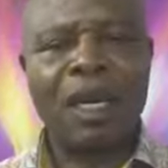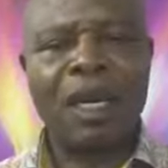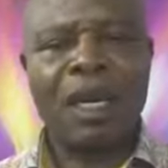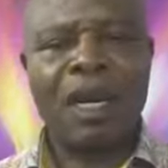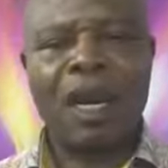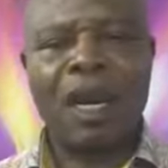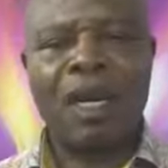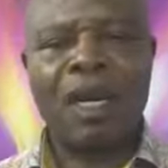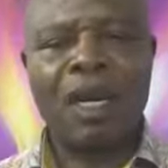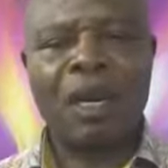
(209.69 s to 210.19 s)

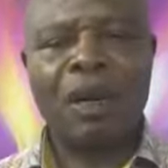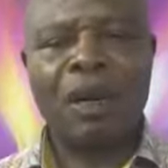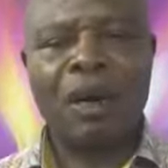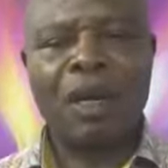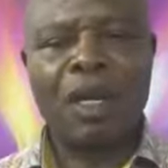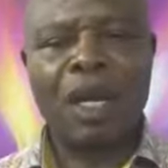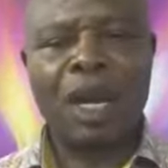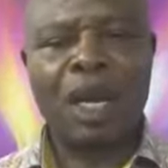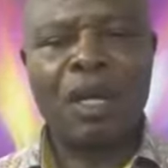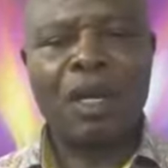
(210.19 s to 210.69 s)

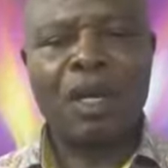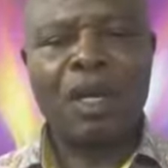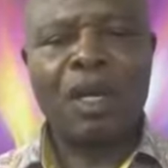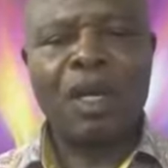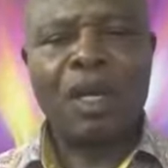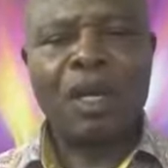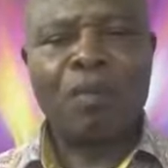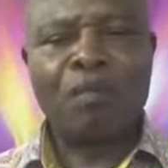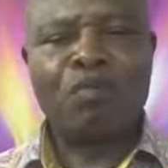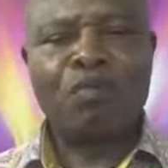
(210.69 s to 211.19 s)
Hallelujah.
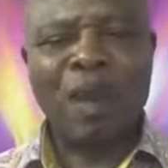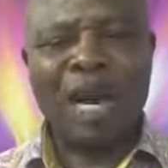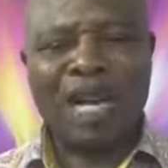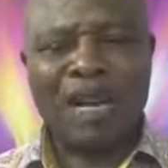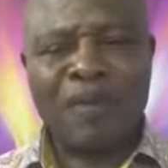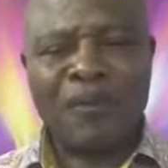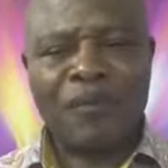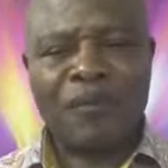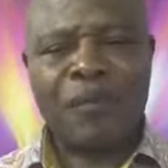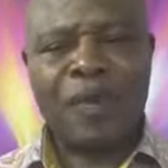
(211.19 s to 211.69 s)

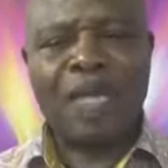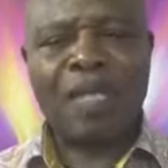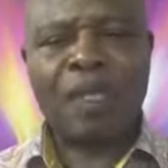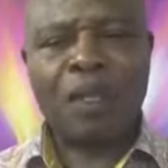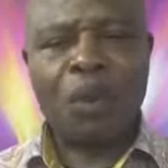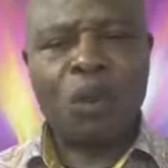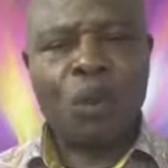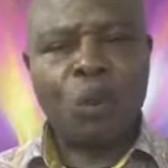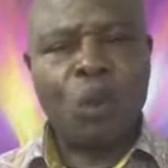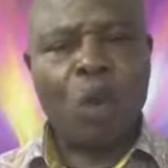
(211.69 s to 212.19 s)

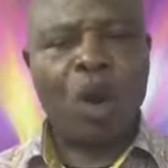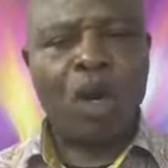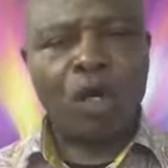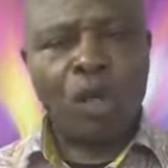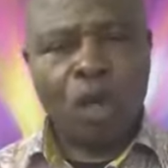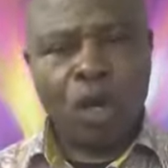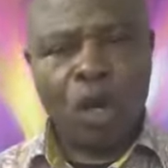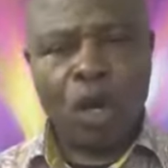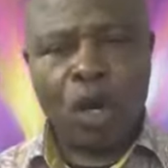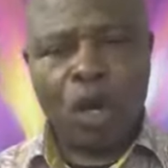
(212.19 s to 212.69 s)
Manifesting
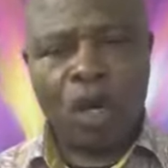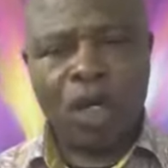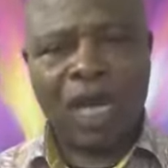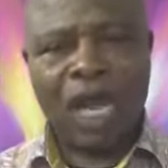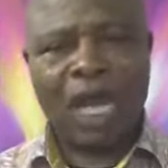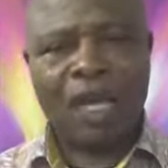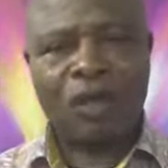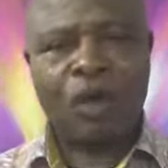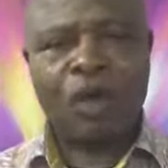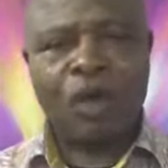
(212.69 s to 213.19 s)
what God
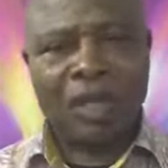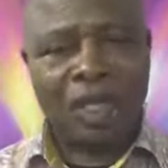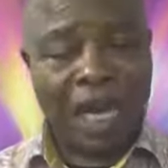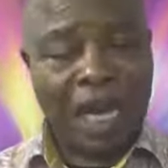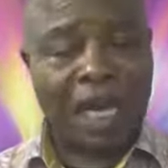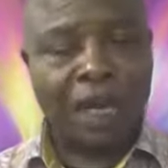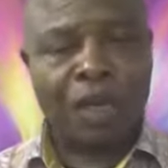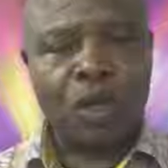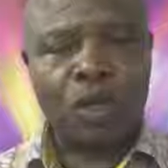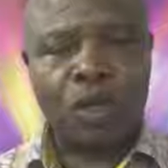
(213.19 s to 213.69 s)
has
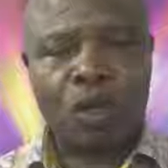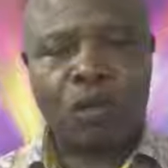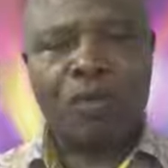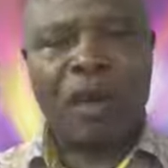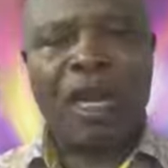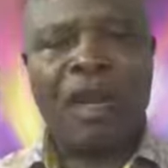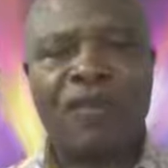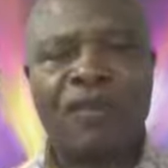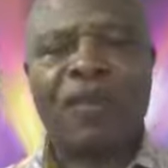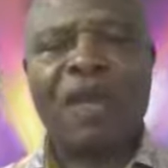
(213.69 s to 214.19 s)
ordained you to
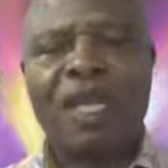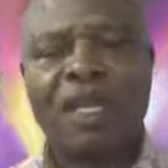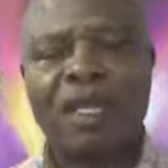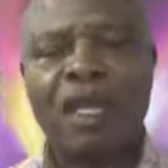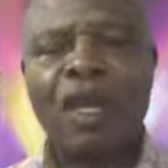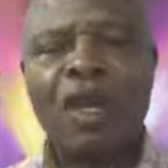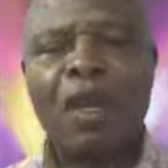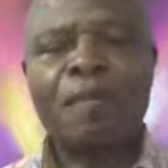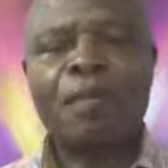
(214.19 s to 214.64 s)
manifest.